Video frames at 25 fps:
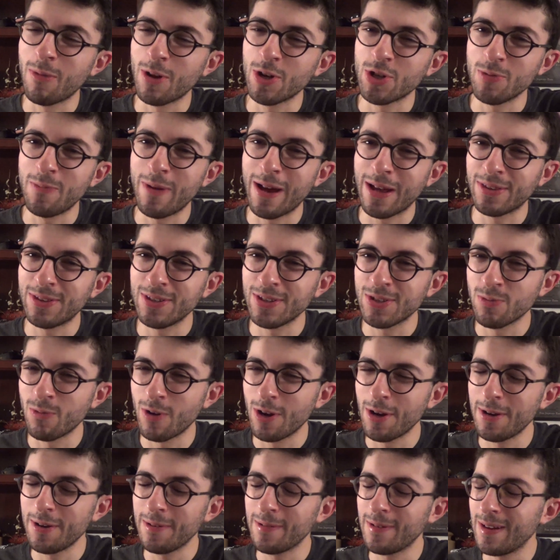much about this
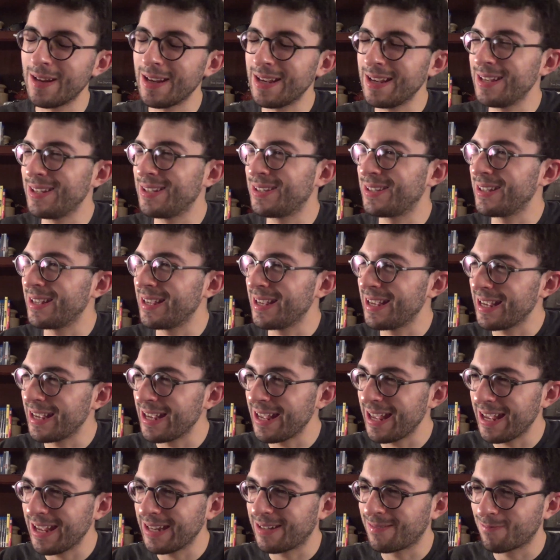one is
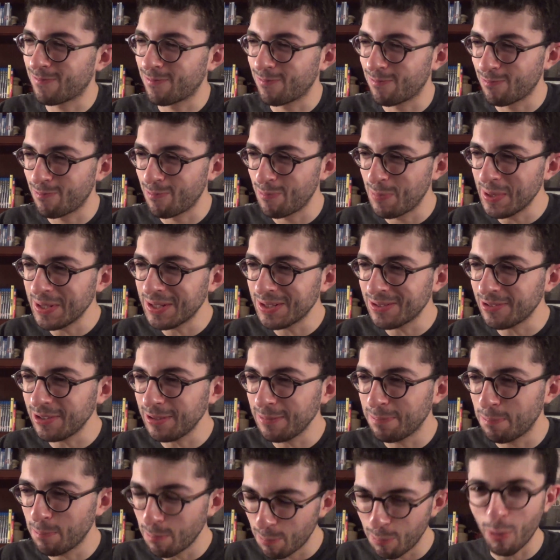it
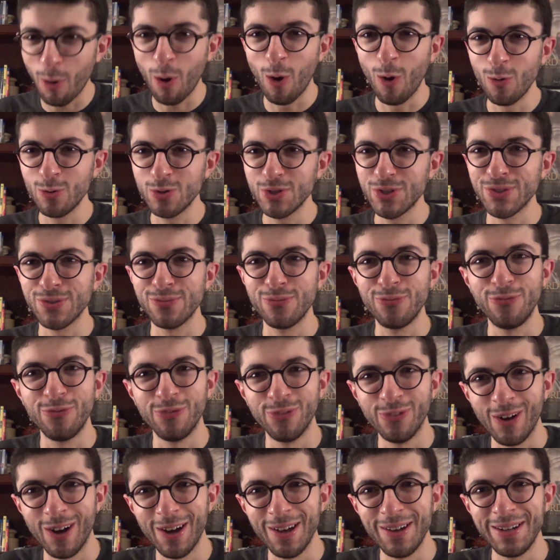basically pokes
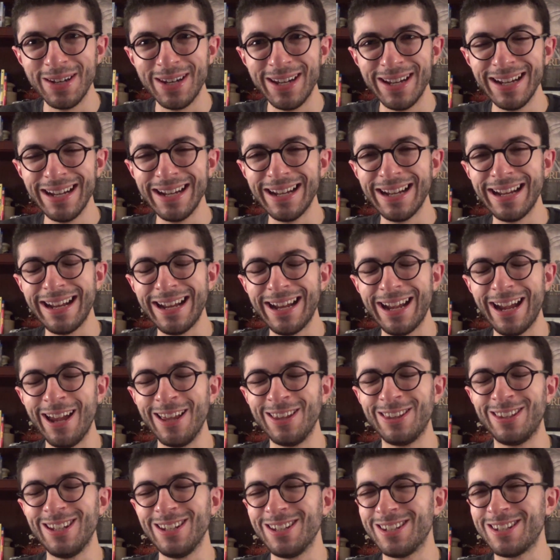fun
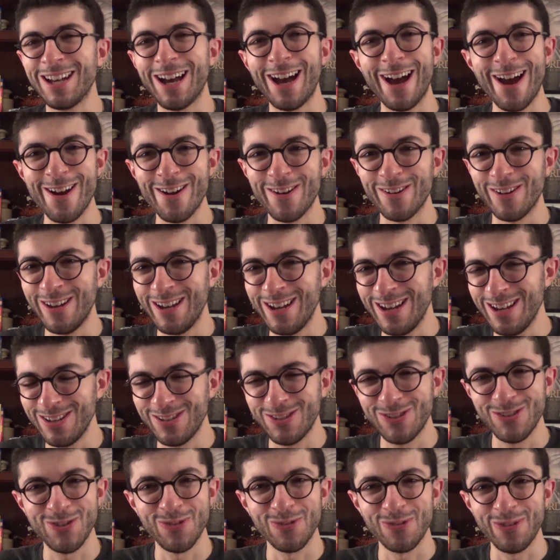at the entire
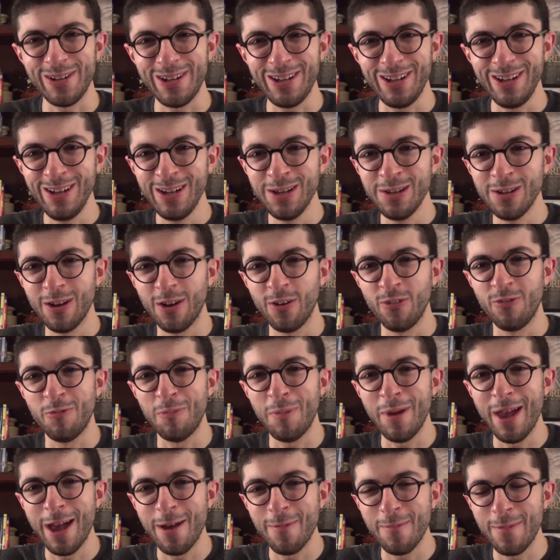history of
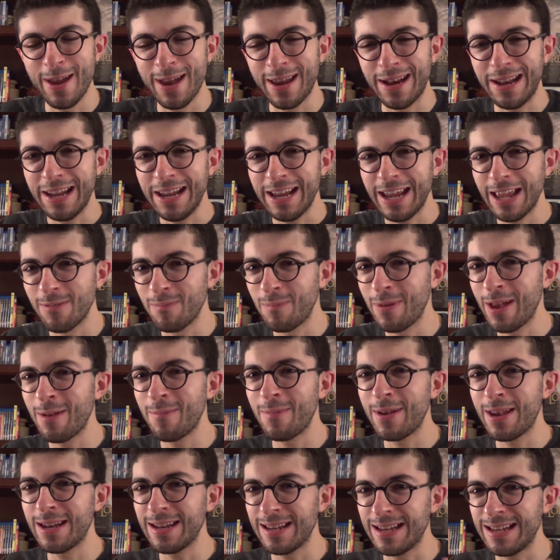Batman. And
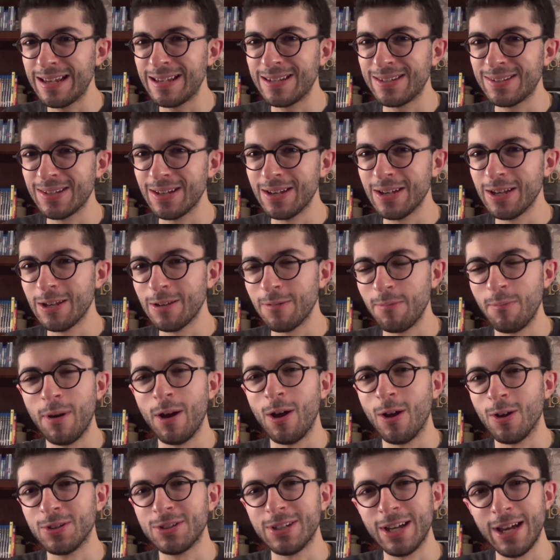Batman is my
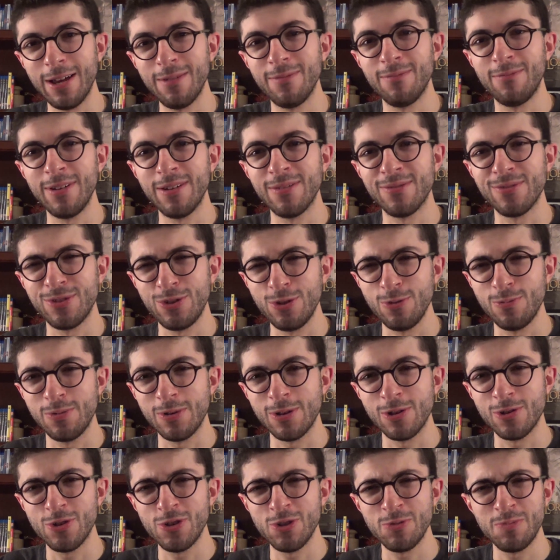all-time favorite
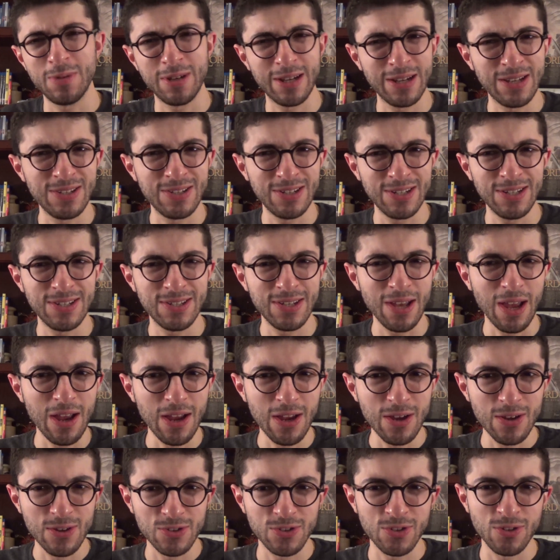superhero just because he's
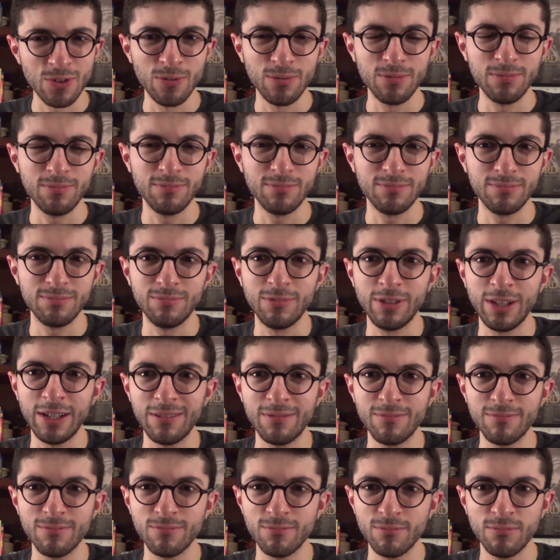so,
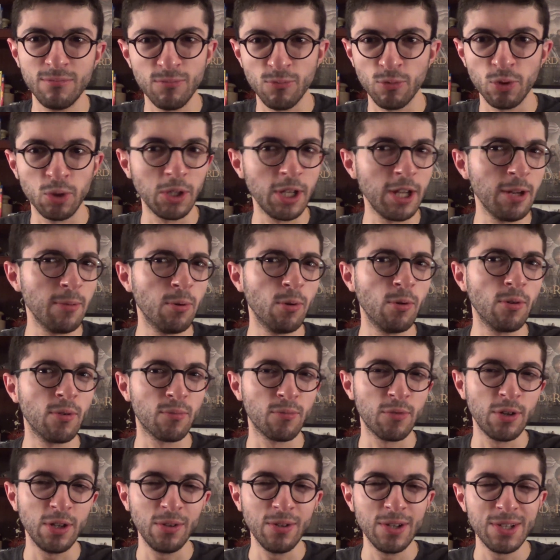like, relatable
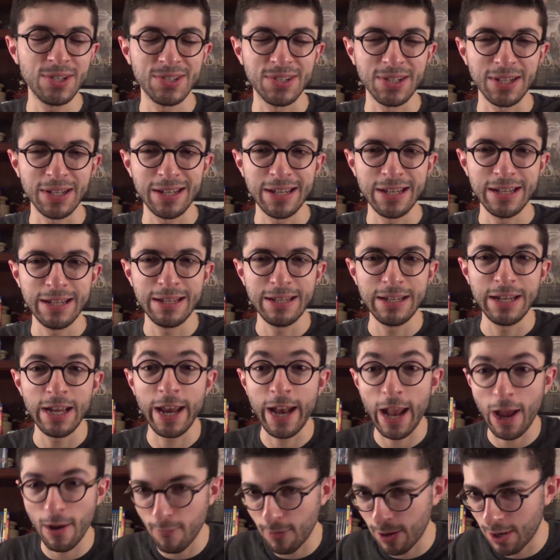and realistic.
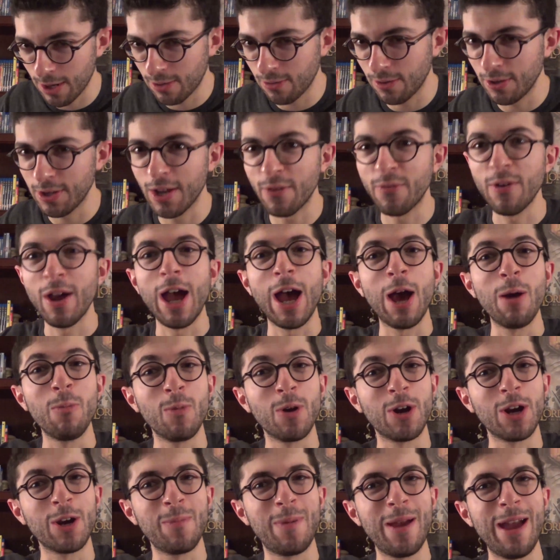And ironically enough, I'm
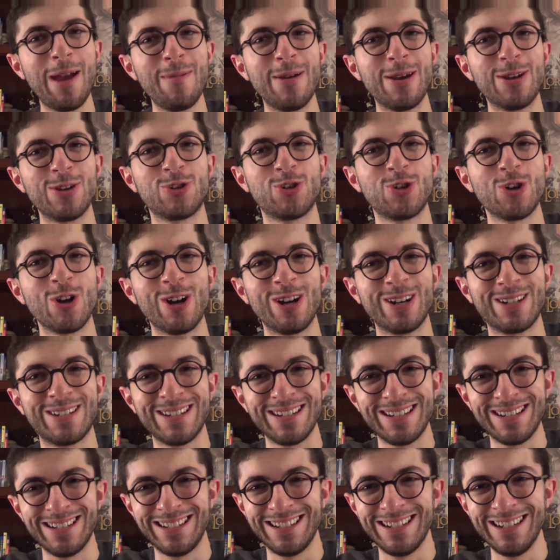wearing a Batman
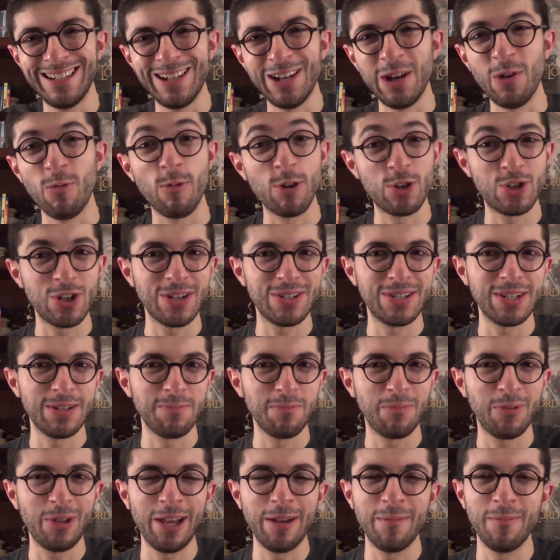shirt, which I
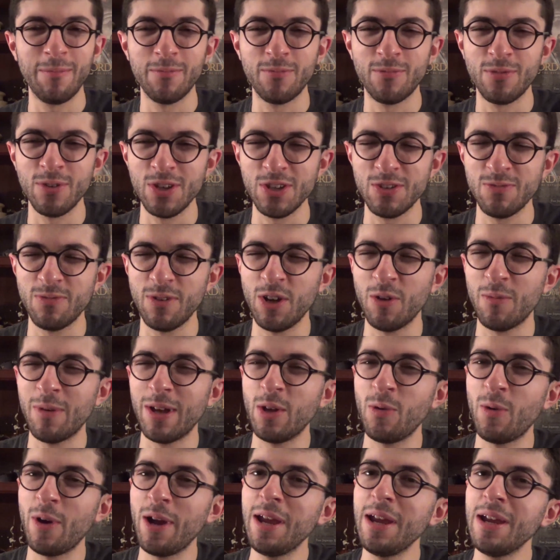didn't plan for this video,
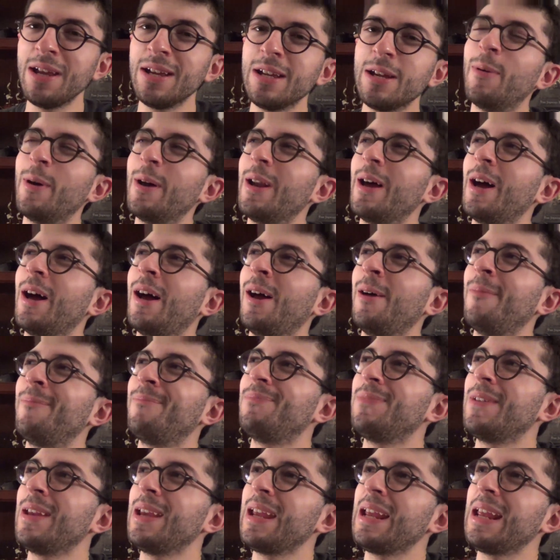by the way. But,
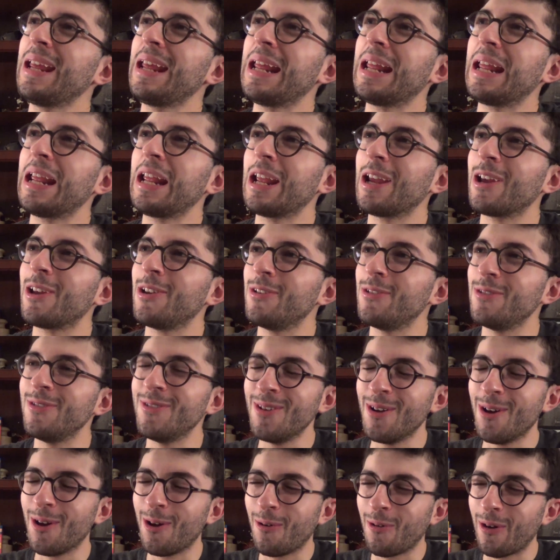
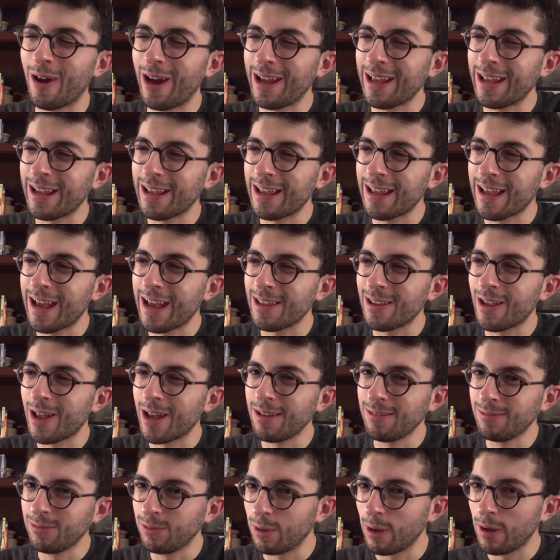no,
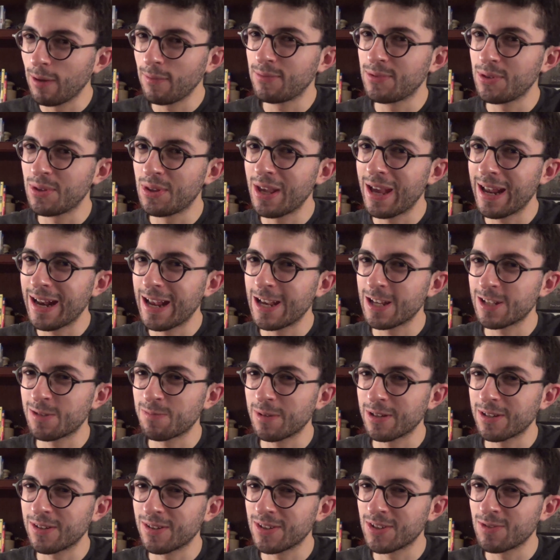I loved that
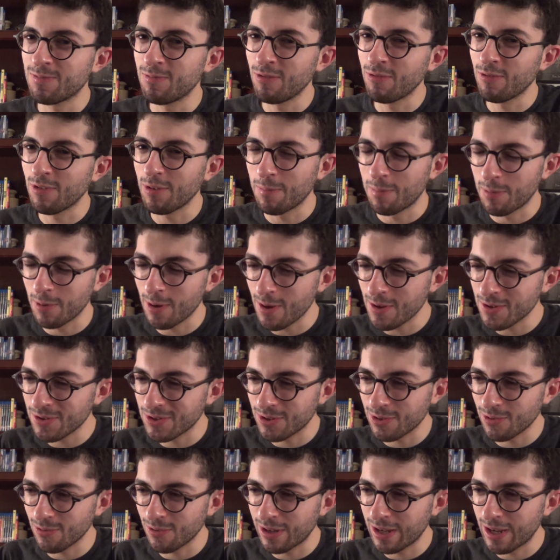aspect of this movie, but
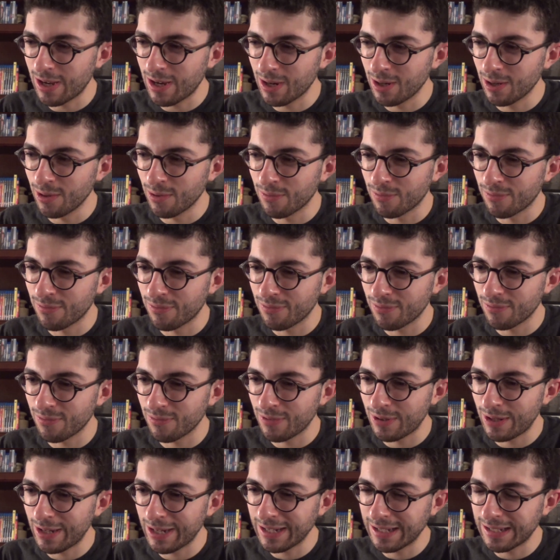also kind of,
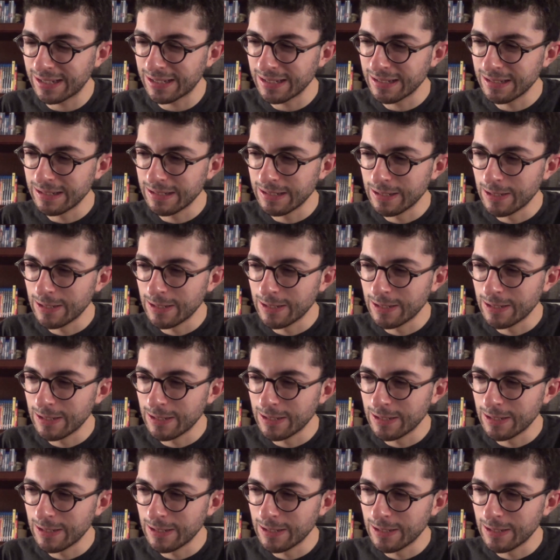like,